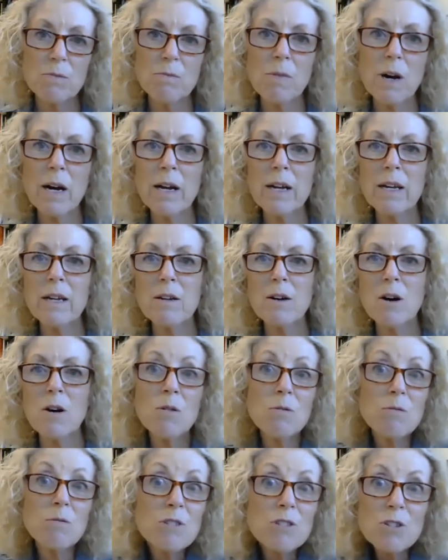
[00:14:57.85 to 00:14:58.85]
My
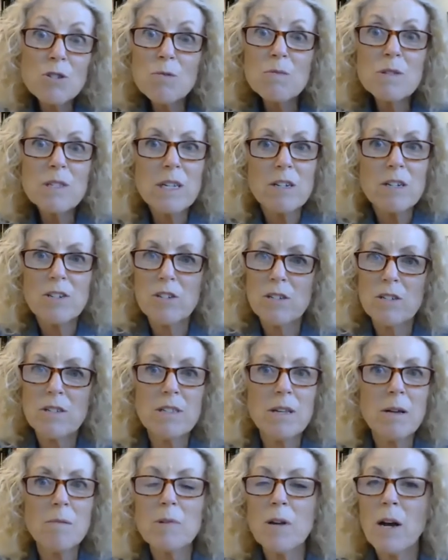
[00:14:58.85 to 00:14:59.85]
own Zoom
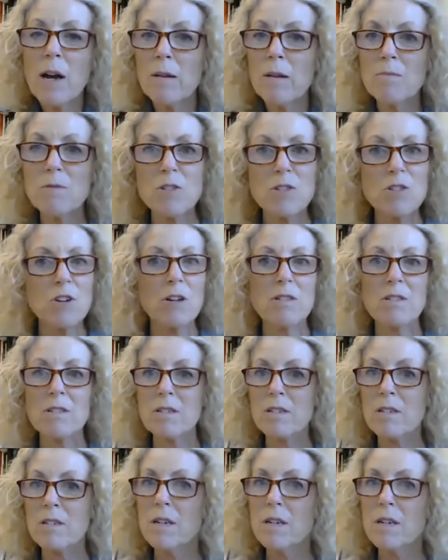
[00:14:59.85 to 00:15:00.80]
sessions sometimes just